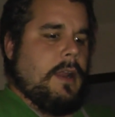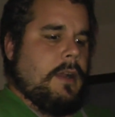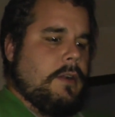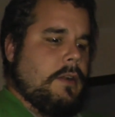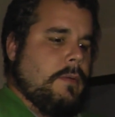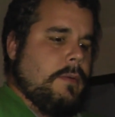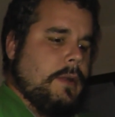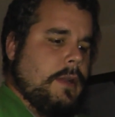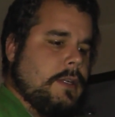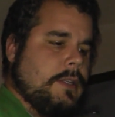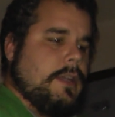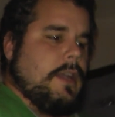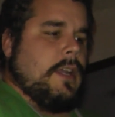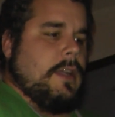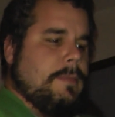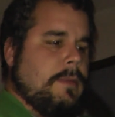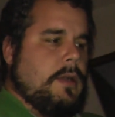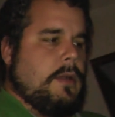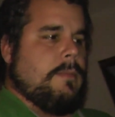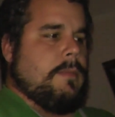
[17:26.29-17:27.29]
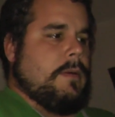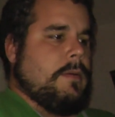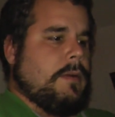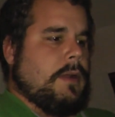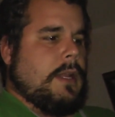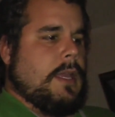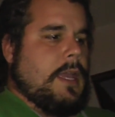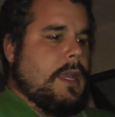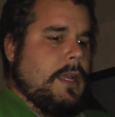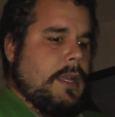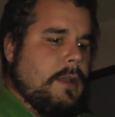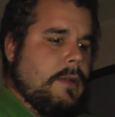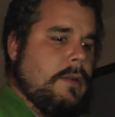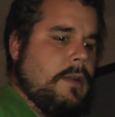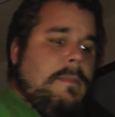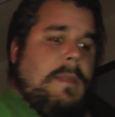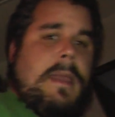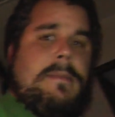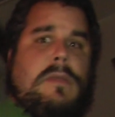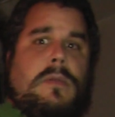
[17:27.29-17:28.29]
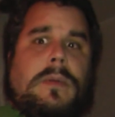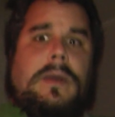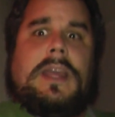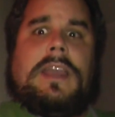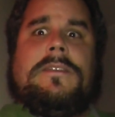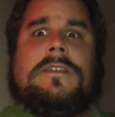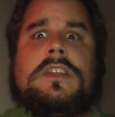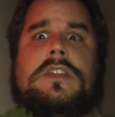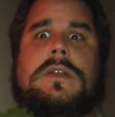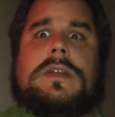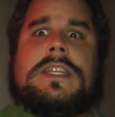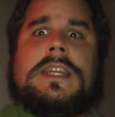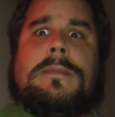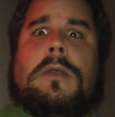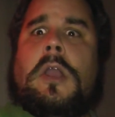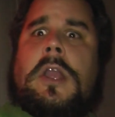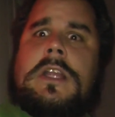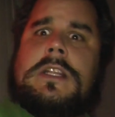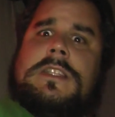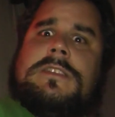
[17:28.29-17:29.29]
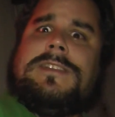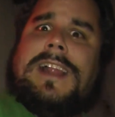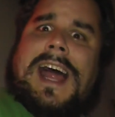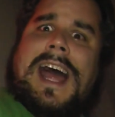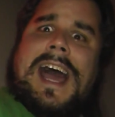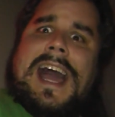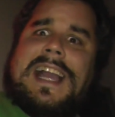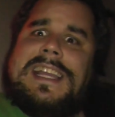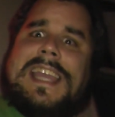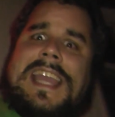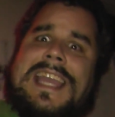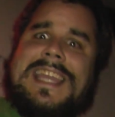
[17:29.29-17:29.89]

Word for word: I don't know what we're going to talk about, but we're going to hang out. Maybe we'll even do a Tim Hortons vlog.